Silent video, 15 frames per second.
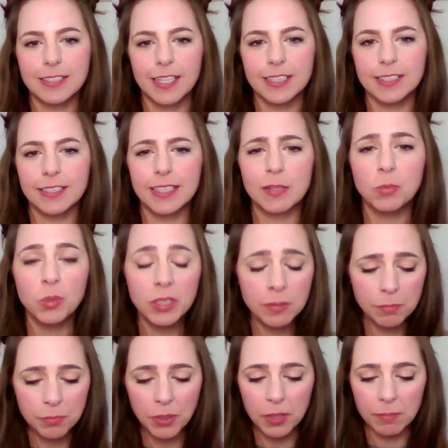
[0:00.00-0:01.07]
decided that I
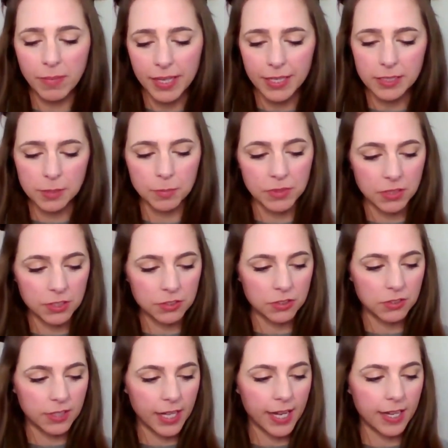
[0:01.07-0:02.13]
wouldn't put my husband
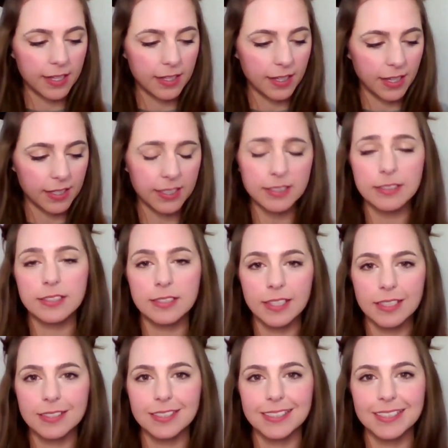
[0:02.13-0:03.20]
through that and I'd
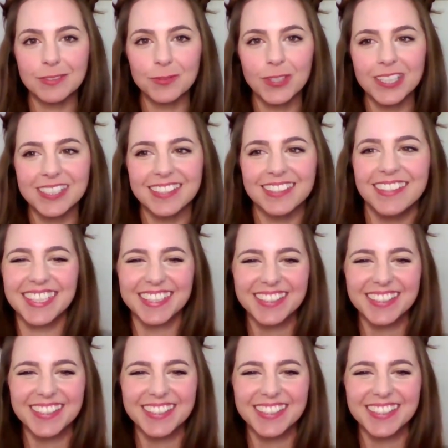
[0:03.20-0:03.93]
stick to tin whistle.